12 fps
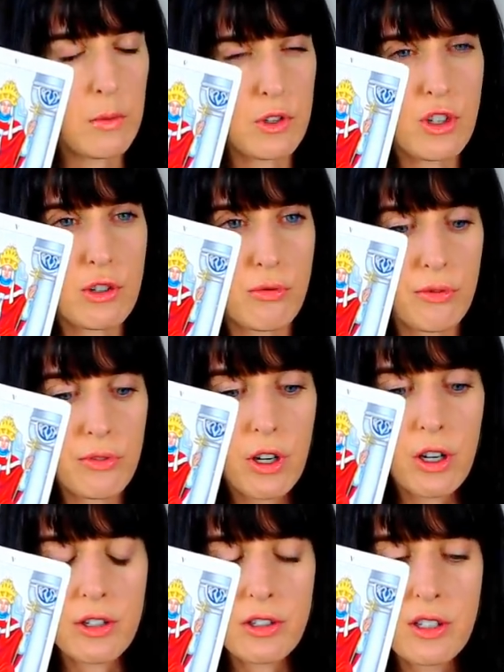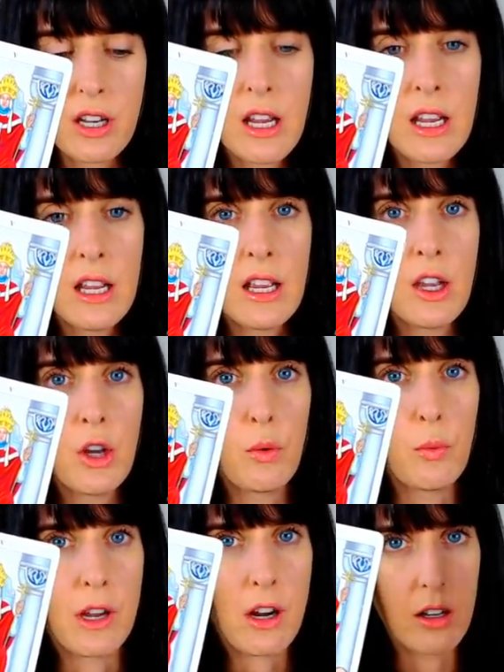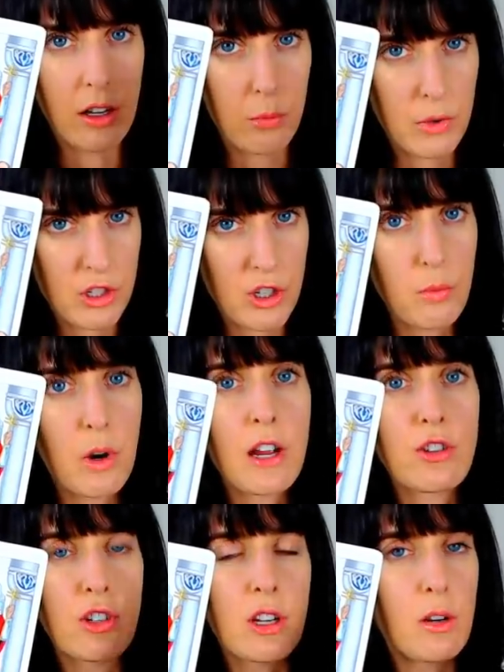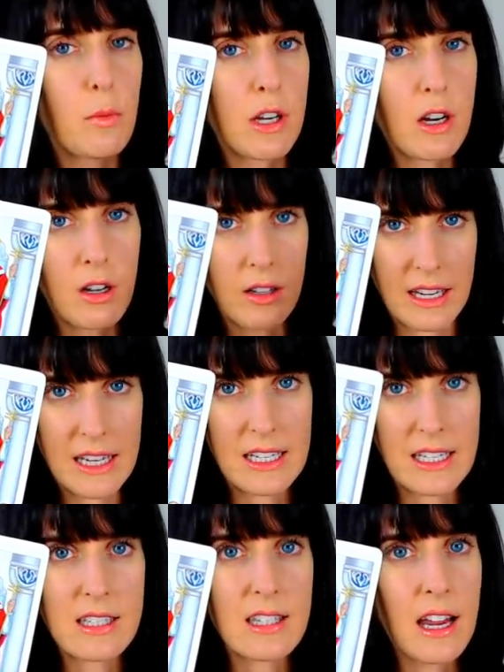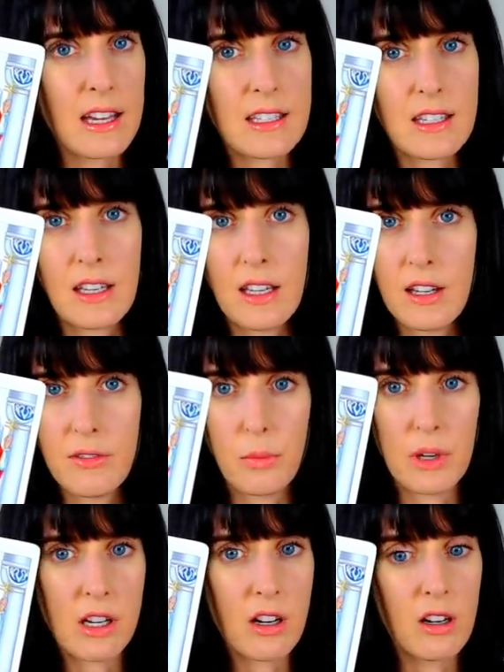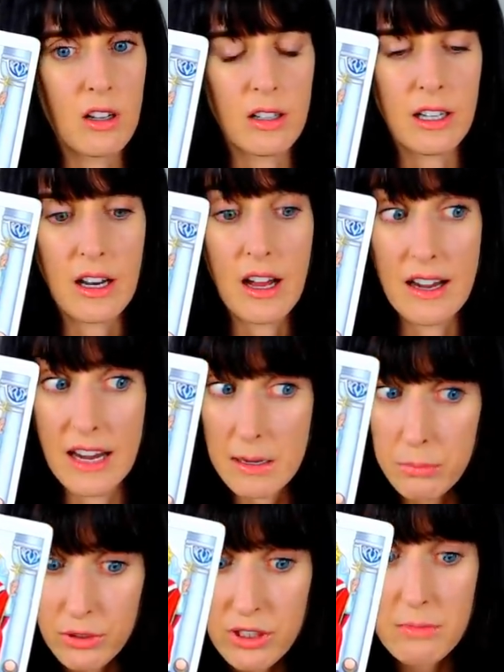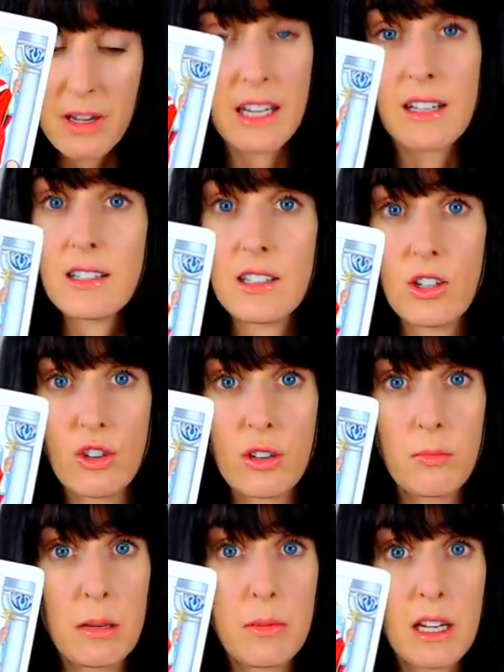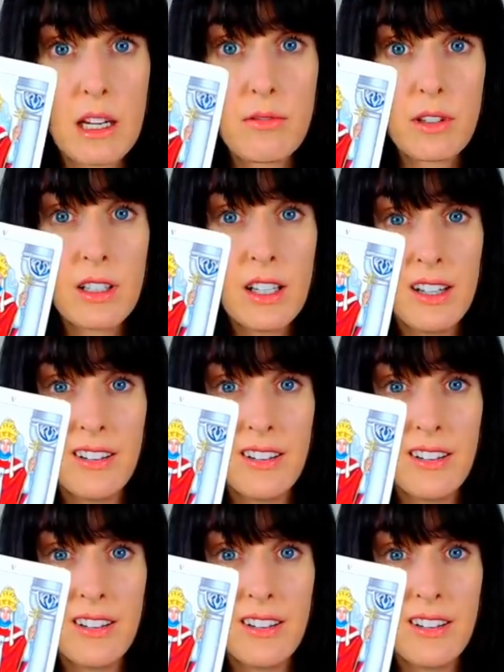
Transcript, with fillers: like when she's reversed, we call it wishy washy, we call it indecisive, we call it unable to make a decision, maybe even